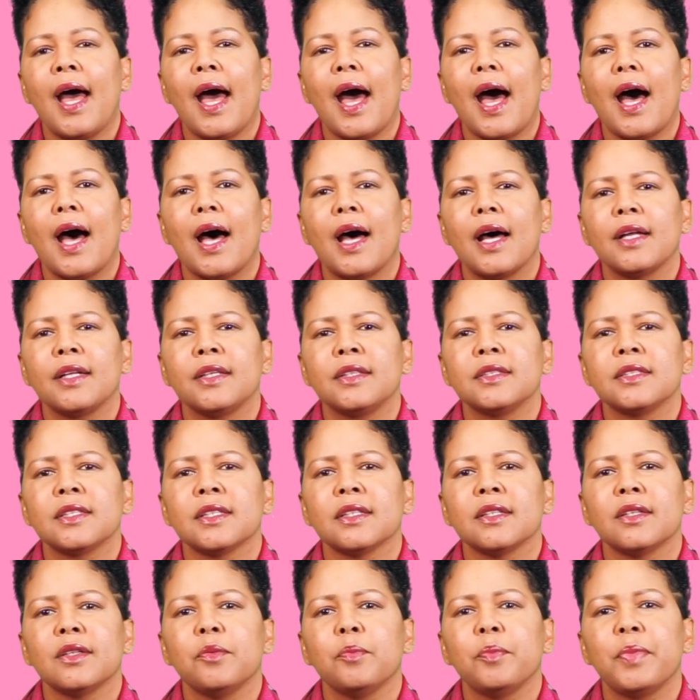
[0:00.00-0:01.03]
And
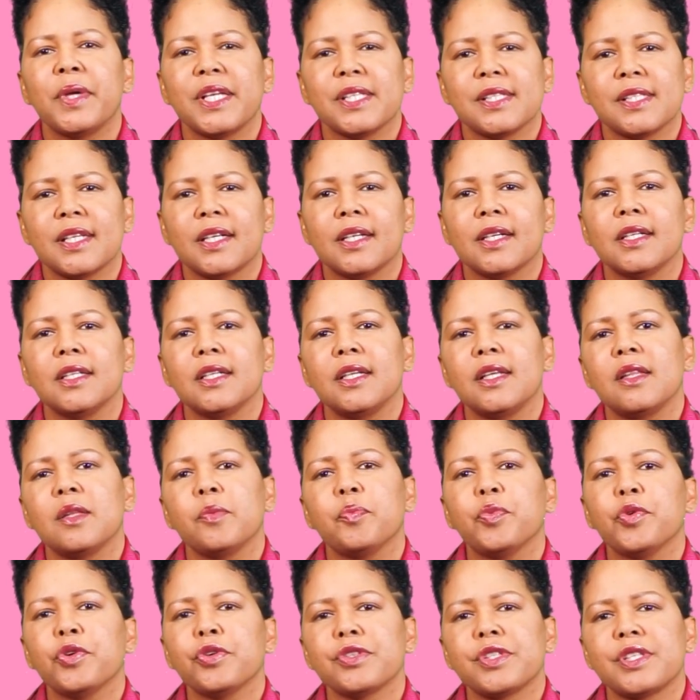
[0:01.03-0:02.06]
basically the
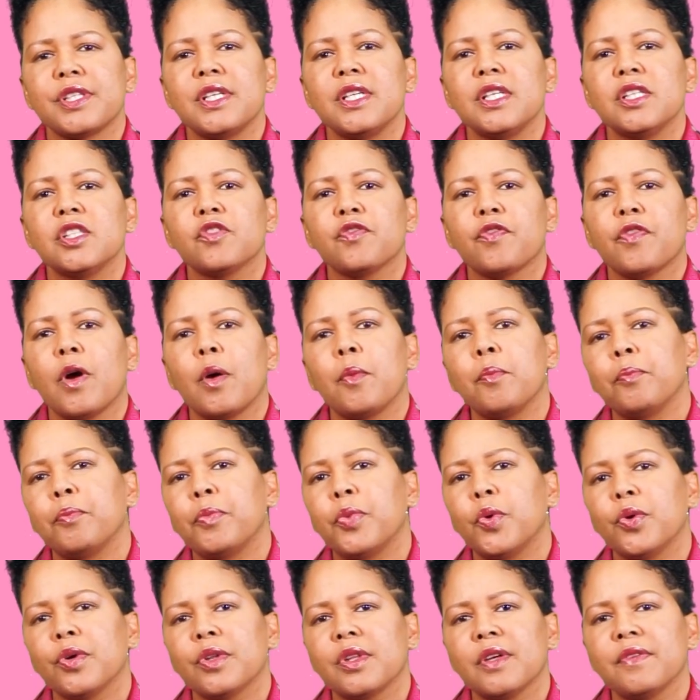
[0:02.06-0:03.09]
proceeds from
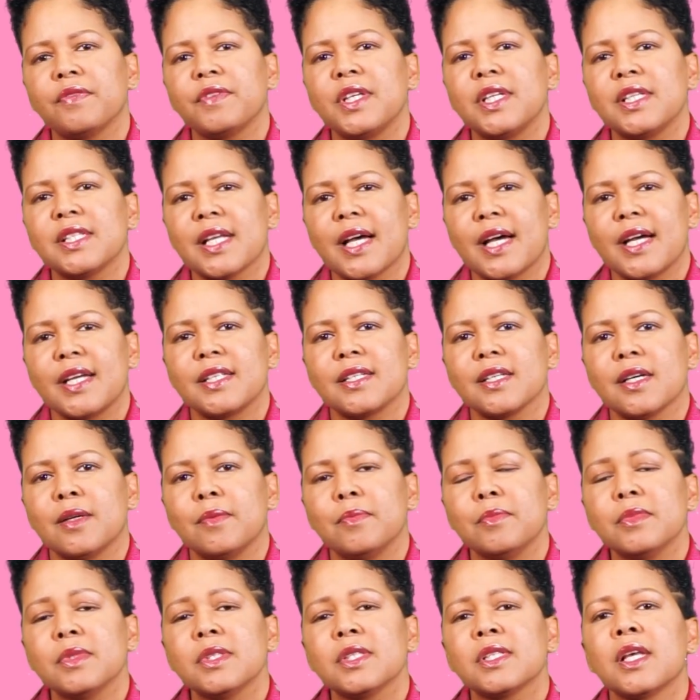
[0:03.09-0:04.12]
both of these
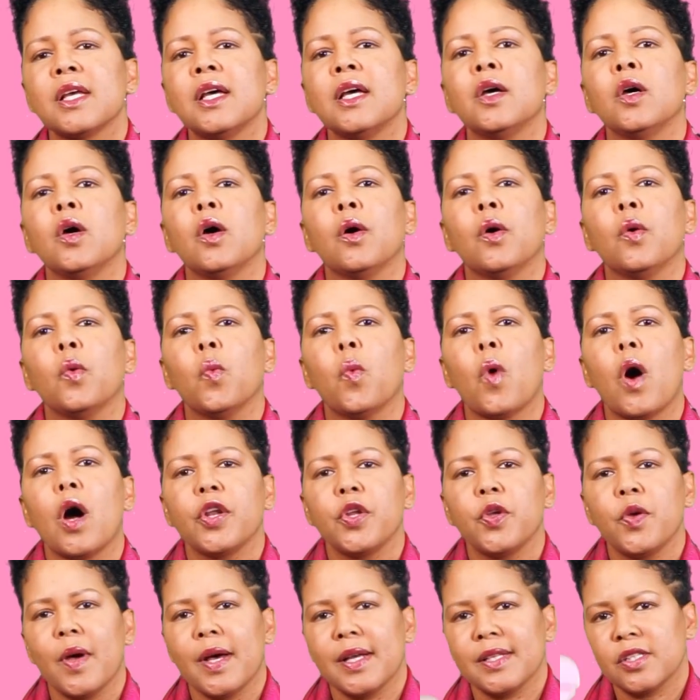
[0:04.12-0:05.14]
items,
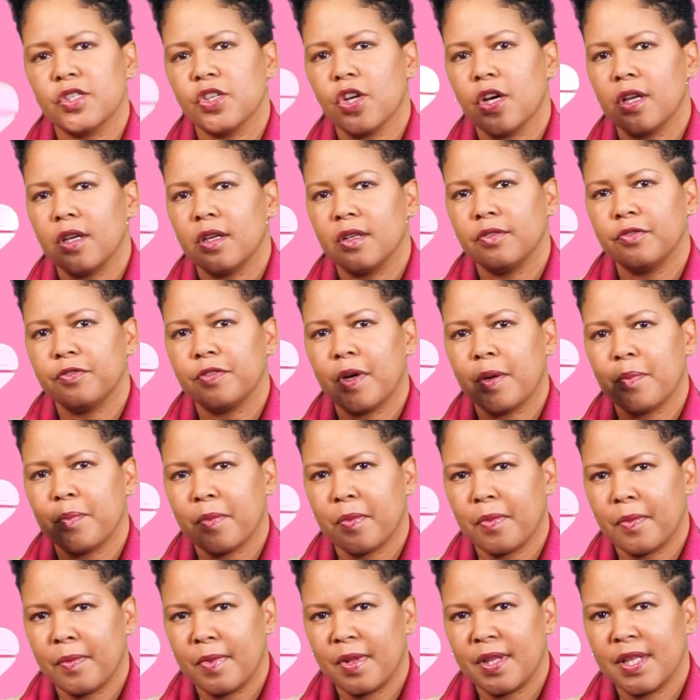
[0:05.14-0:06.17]
$1
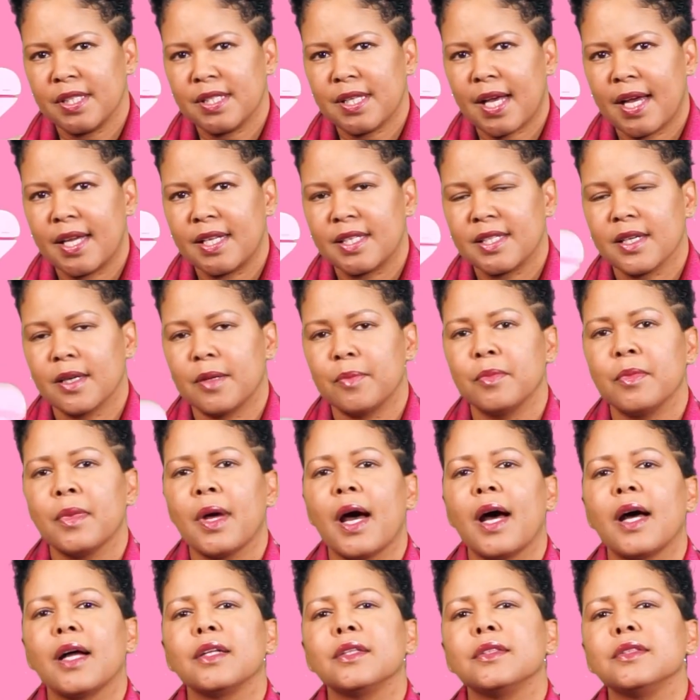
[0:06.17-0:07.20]
from this item
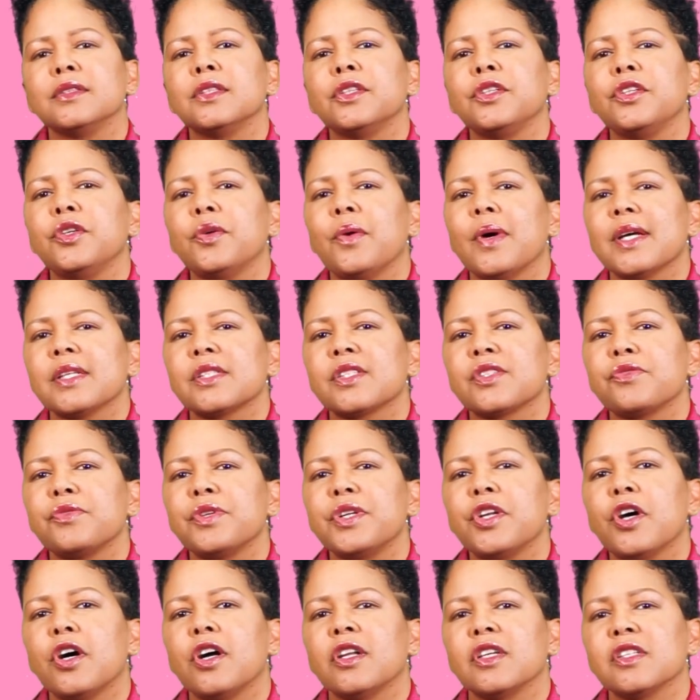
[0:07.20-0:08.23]
and
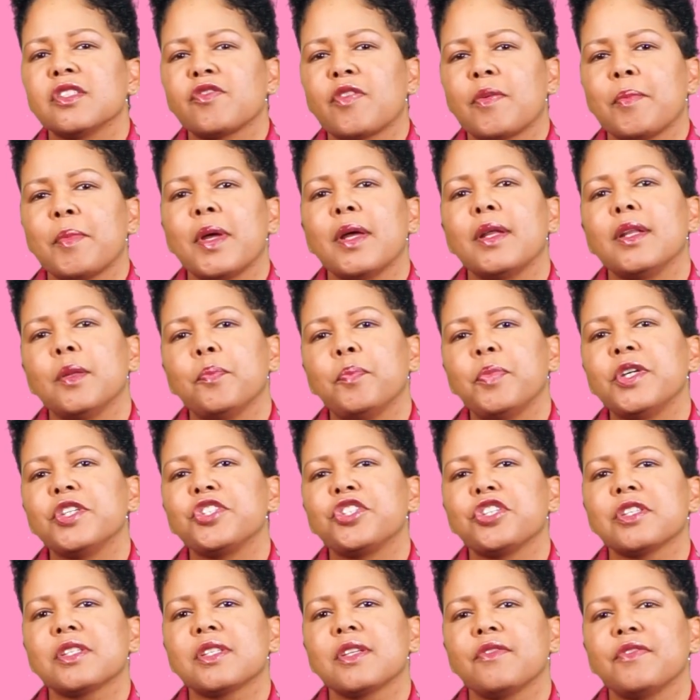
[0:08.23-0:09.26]
$3 from the
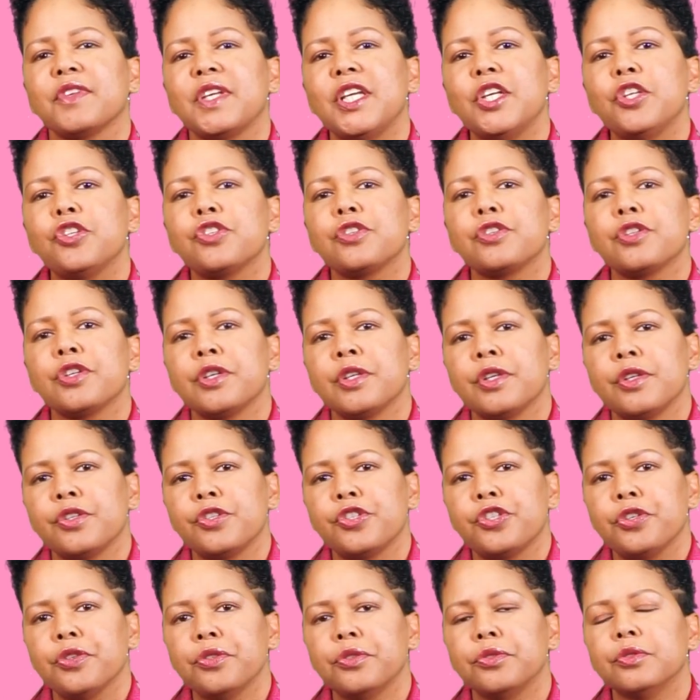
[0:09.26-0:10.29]
purchase of each
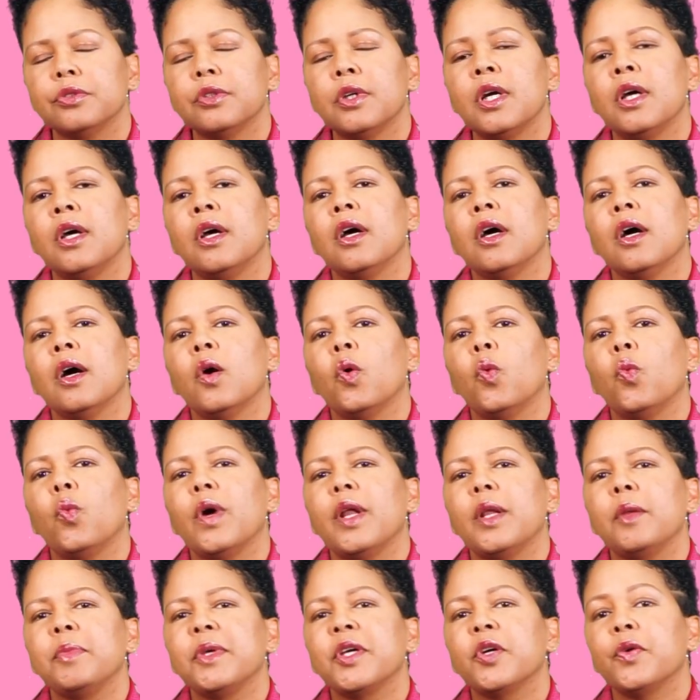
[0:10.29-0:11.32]
shoe,
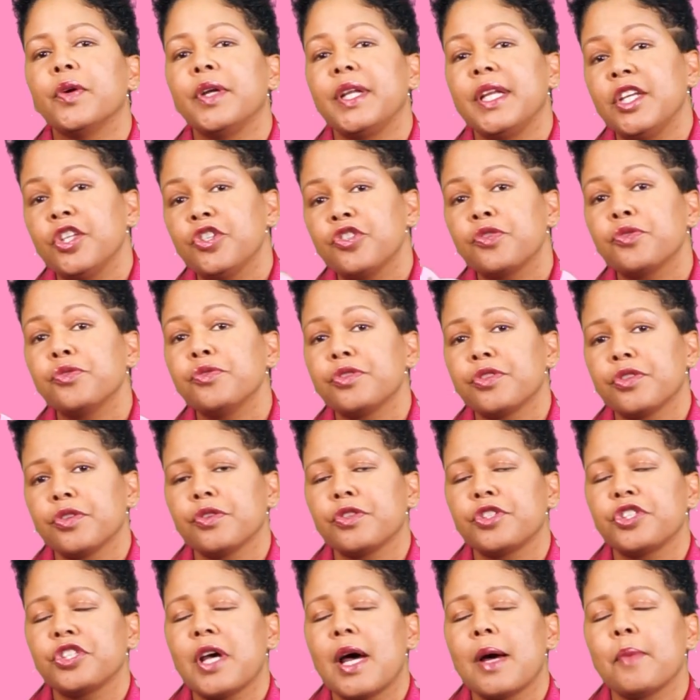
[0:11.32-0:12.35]
will be going, each Gusto
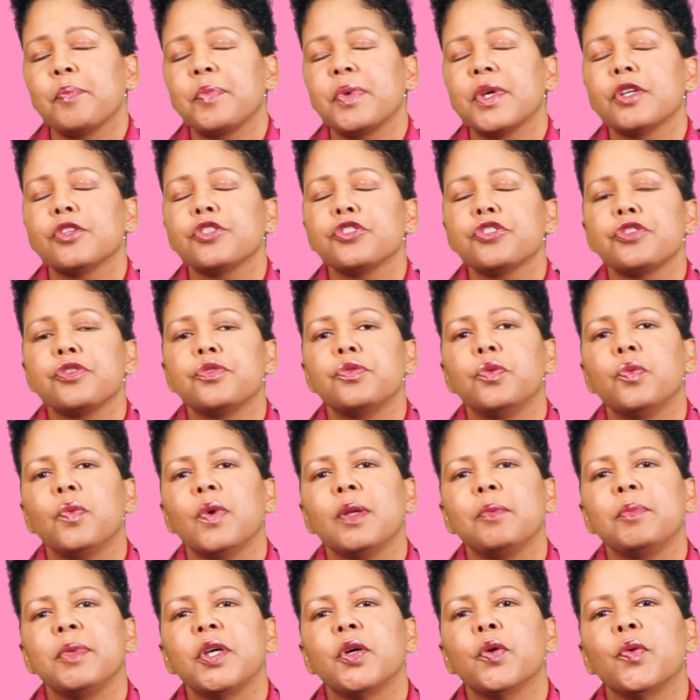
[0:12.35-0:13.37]
Champion shoe
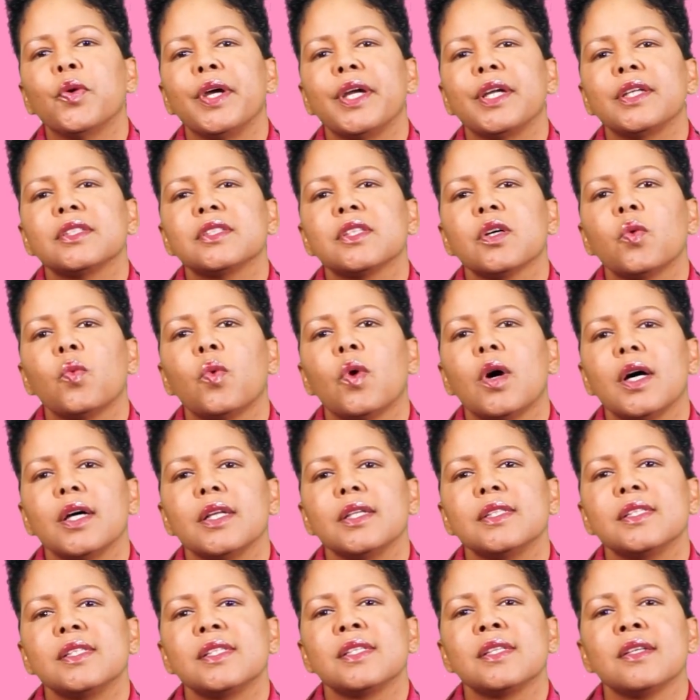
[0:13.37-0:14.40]
will be going
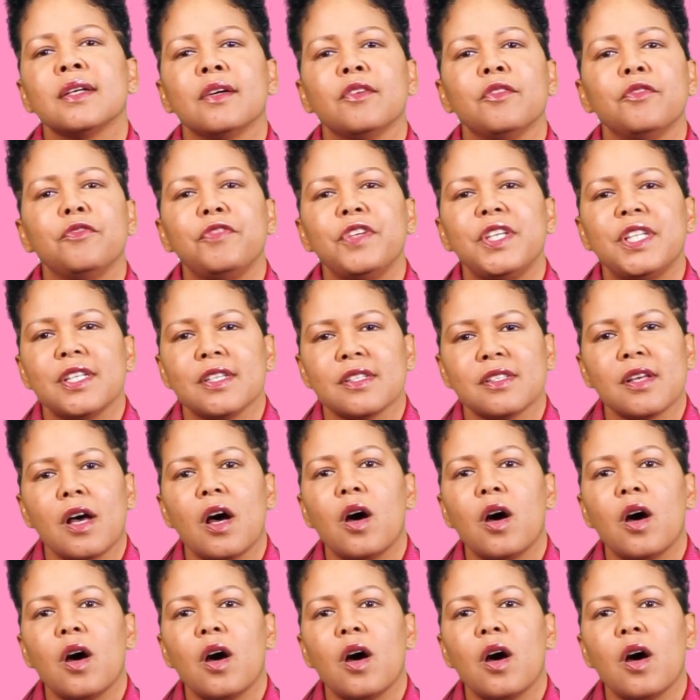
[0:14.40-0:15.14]
towards Vitas